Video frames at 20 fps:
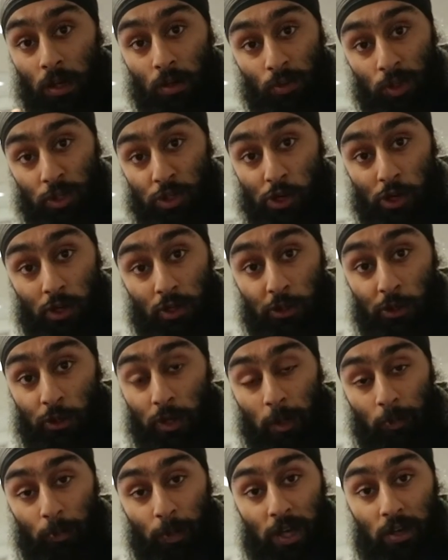with chalk you
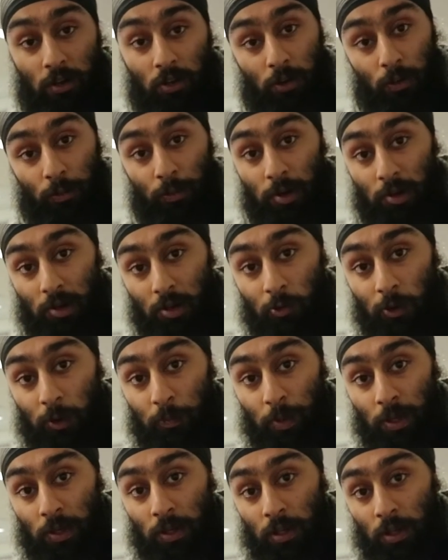get better better
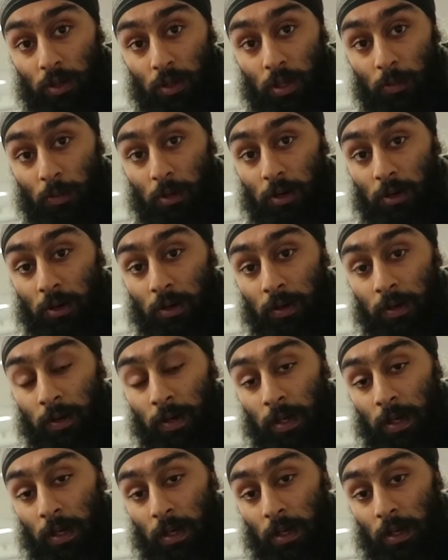grip on the bar
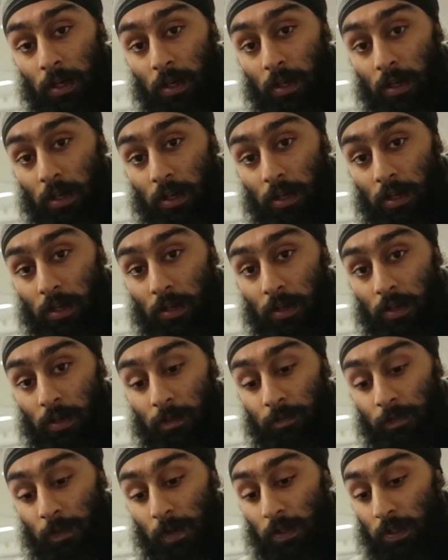uh,
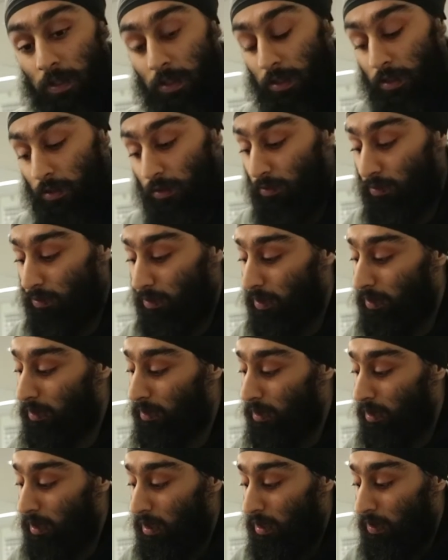so
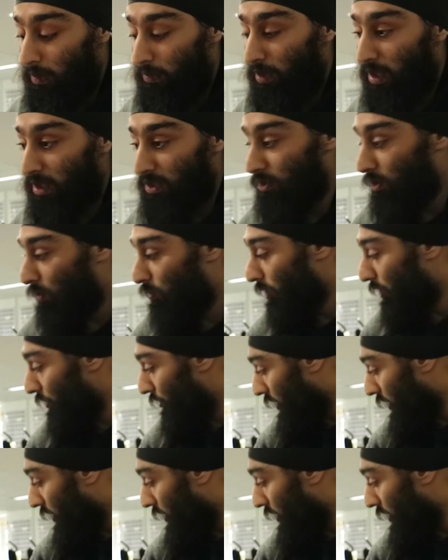that's the only